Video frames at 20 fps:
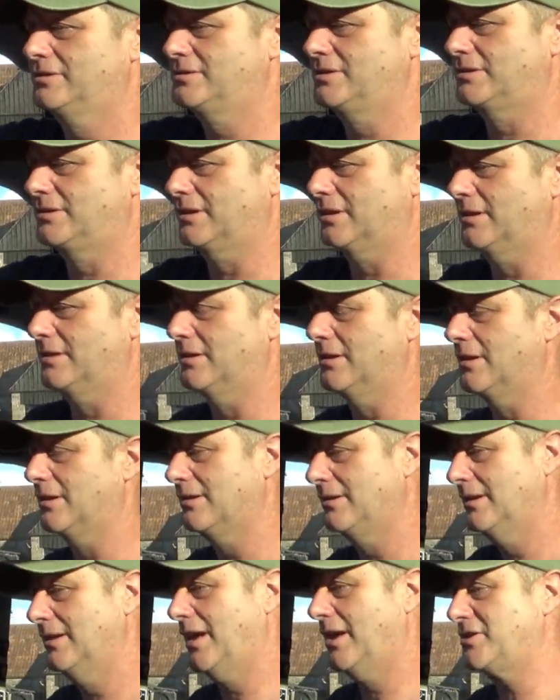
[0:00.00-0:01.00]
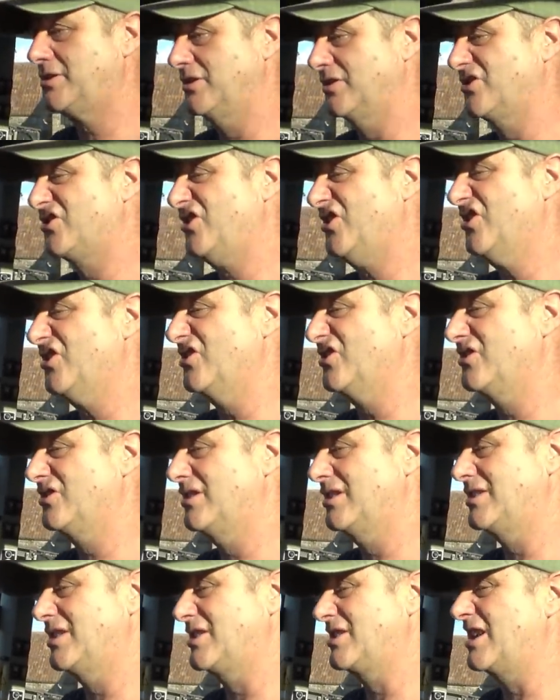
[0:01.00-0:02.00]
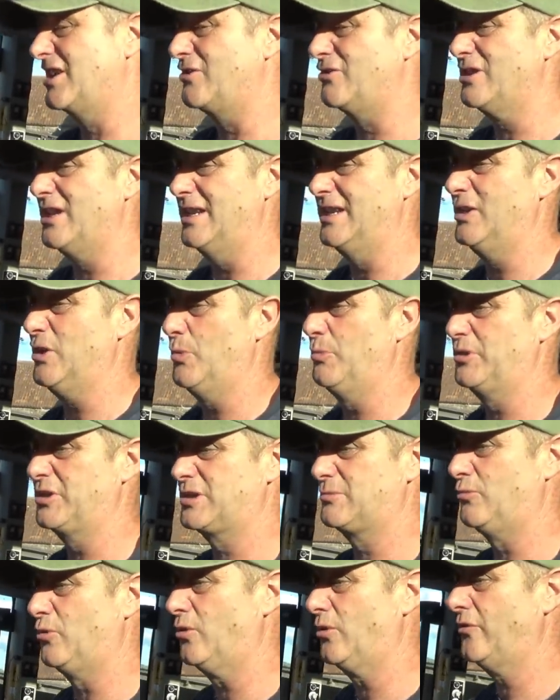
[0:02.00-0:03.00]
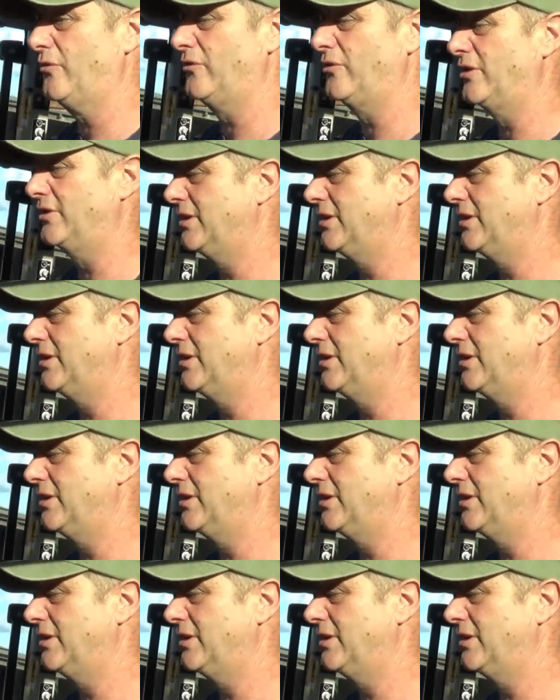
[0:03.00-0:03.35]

sitting in there. Actually, the size. This is only a little bit smaller than the